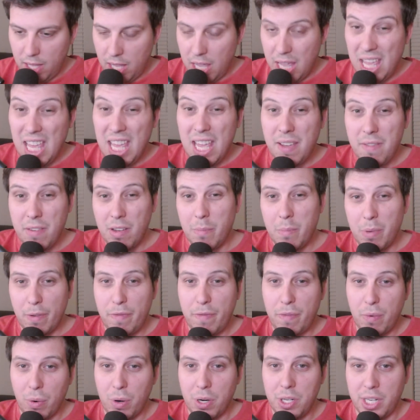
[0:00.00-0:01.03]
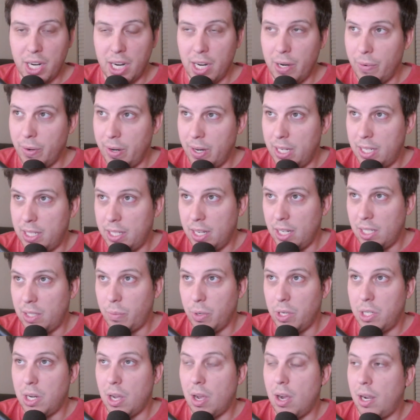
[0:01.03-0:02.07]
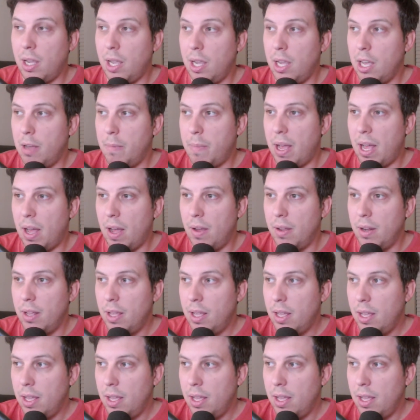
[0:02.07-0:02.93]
even before January 6th, we're talking about